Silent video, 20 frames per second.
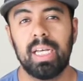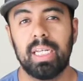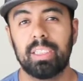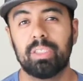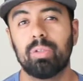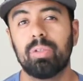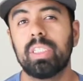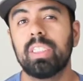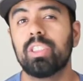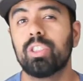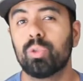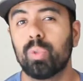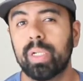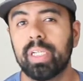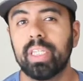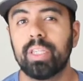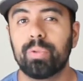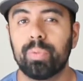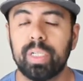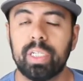is only
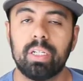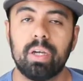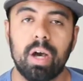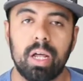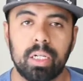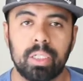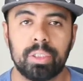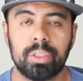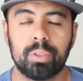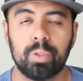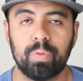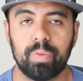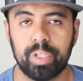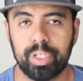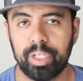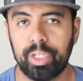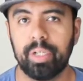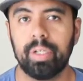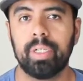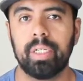$23 over
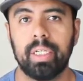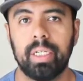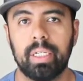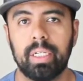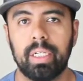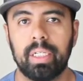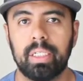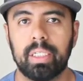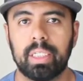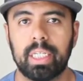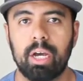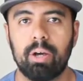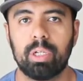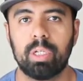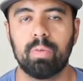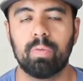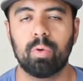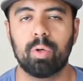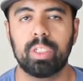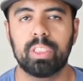here in the
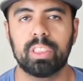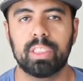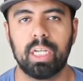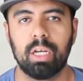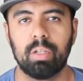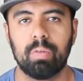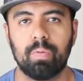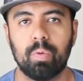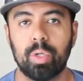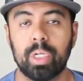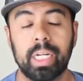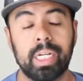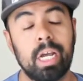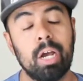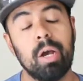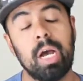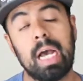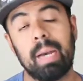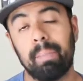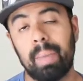county of Orange, California.
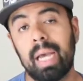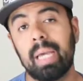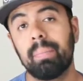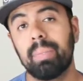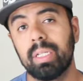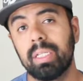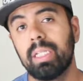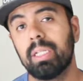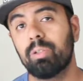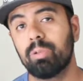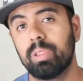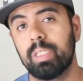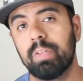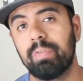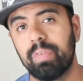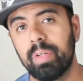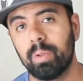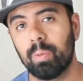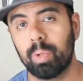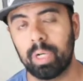Now, it might be a little
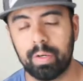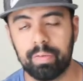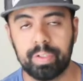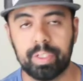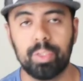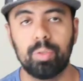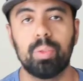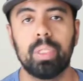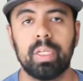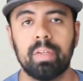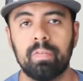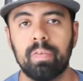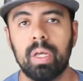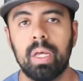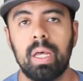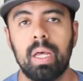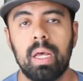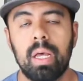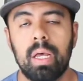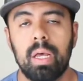different wherever you live,
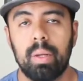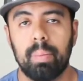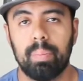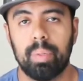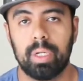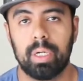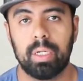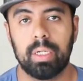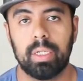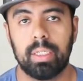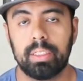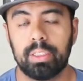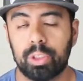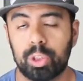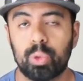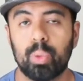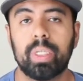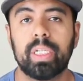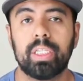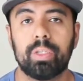but
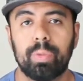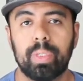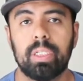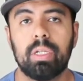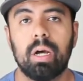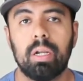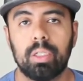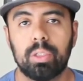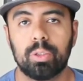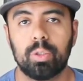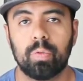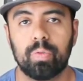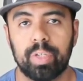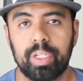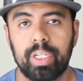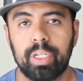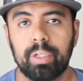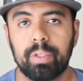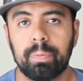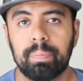it's $23 over
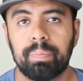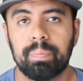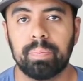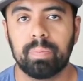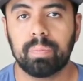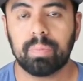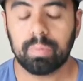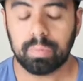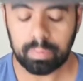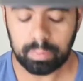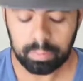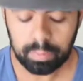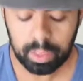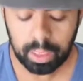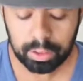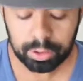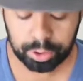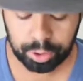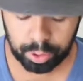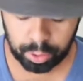here.
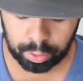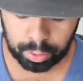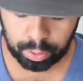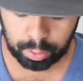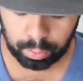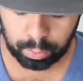So